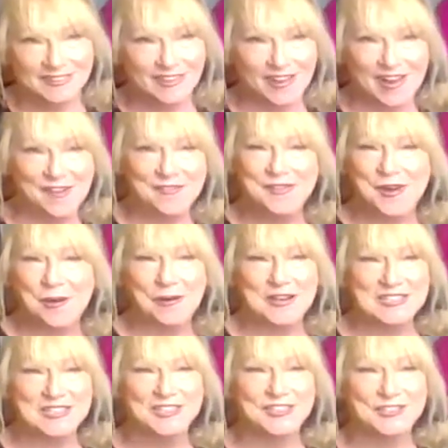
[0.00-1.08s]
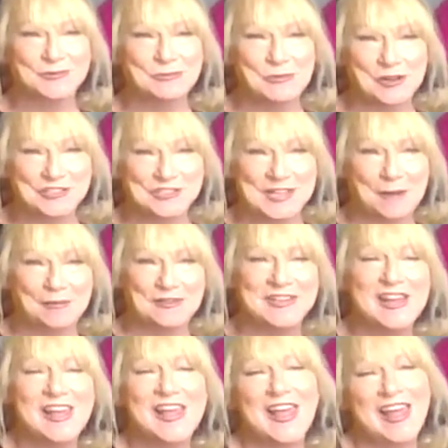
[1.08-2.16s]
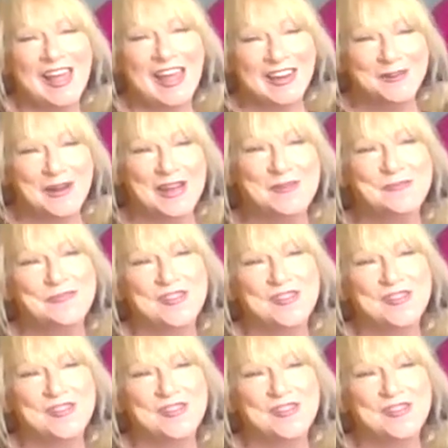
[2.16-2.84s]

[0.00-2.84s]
I have no idea just what just happened. Anyway,